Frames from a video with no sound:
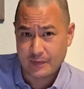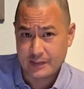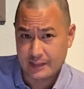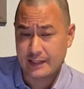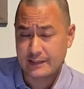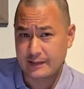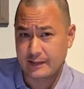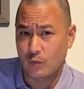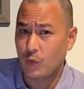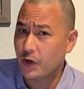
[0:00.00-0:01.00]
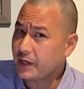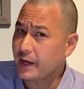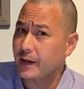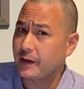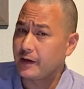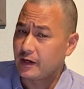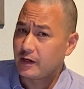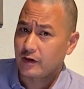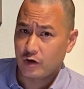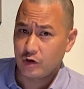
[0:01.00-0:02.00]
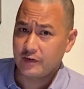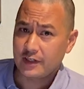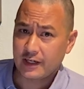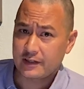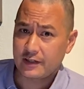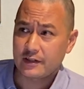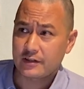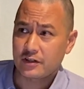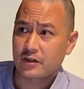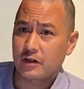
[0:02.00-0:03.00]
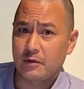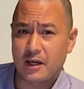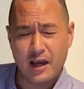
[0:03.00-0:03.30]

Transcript: See, that's the thing. One day, COVID-19 is just going to be,